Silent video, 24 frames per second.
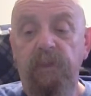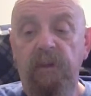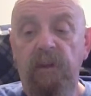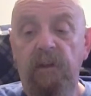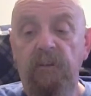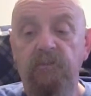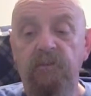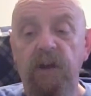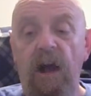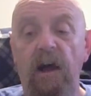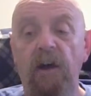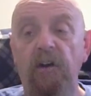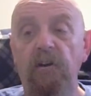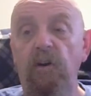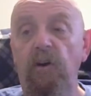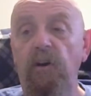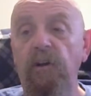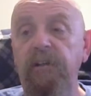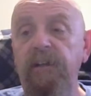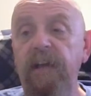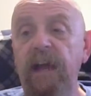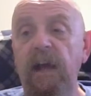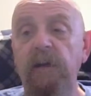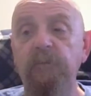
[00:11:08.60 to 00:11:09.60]

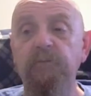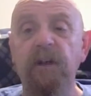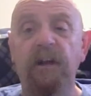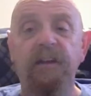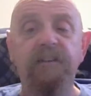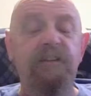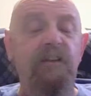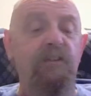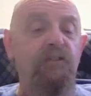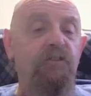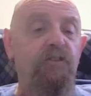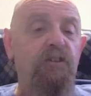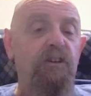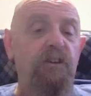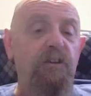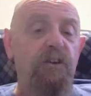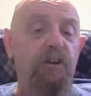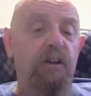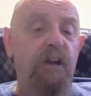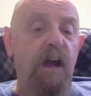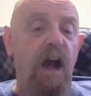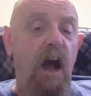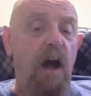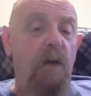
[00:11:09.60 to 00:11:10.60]
Childhood games, I did see your
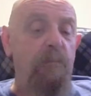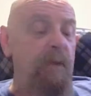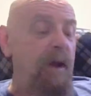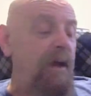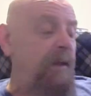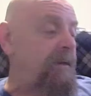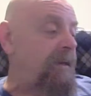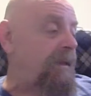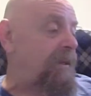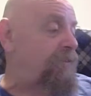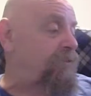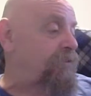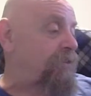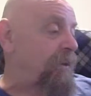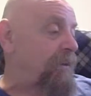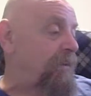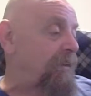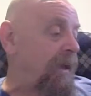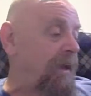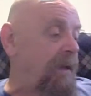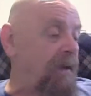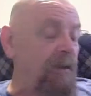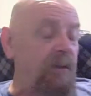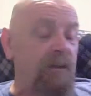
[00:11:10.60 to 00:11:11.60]
comment. He said,
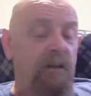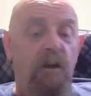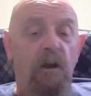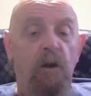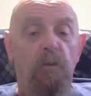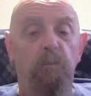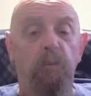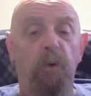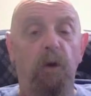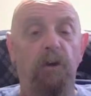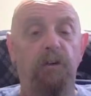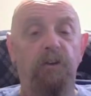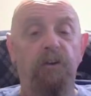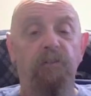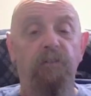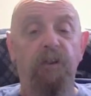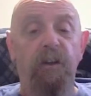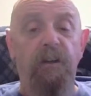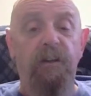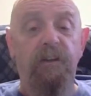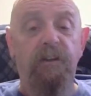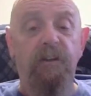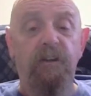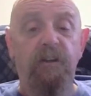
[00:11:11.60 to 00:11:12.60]
boy, you're
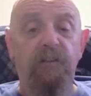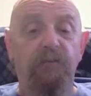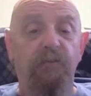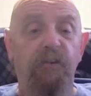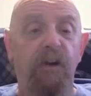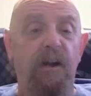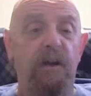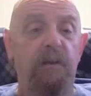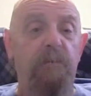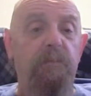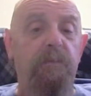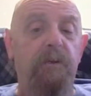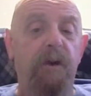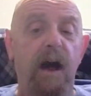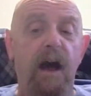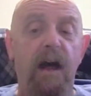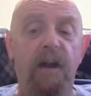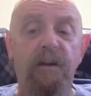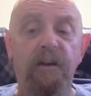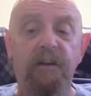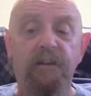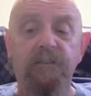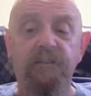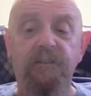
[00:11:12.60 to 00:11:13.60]
really good at finding
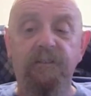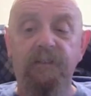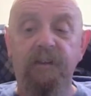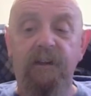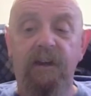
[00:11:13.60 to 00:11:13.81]
product.